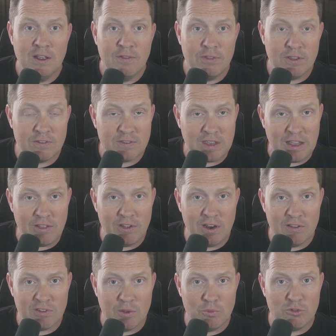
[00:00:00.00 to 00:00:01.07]
that scaling
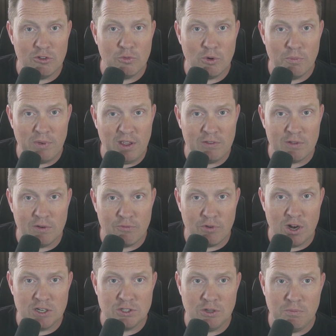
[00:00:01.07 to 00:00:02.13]
assumptions were based on
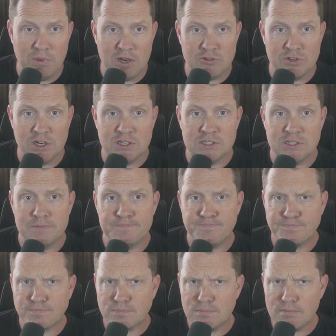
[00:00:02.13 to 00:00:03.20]
fraudulent metrics,
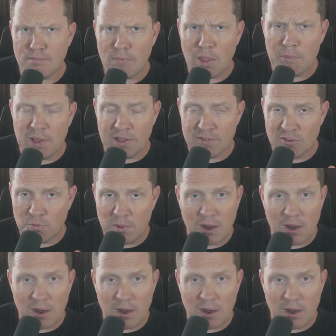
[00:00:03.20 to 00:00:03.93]
because it's been a